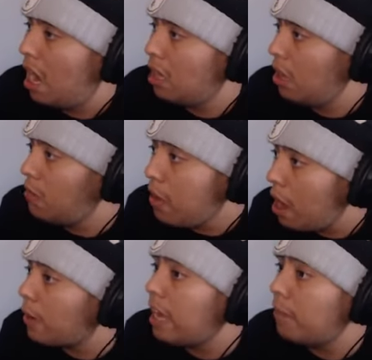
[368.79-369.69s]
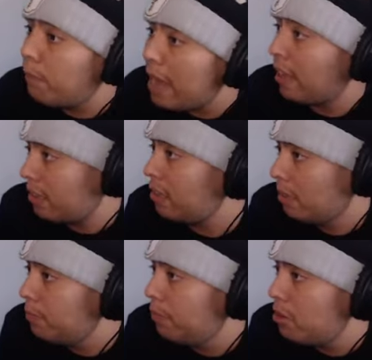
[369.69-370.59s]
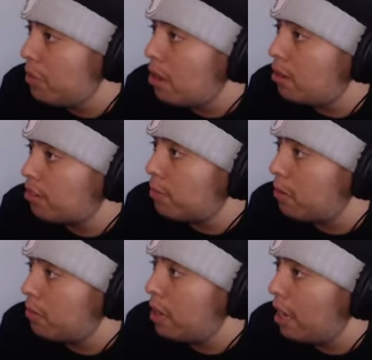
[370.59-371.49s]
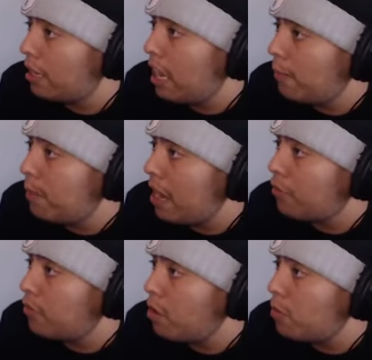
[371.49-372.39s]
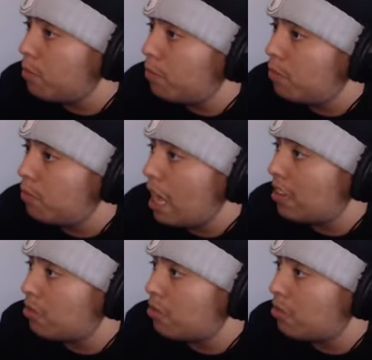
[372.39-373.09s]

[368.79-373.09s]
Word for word: I love how it came back to be honest, bro. I came back from last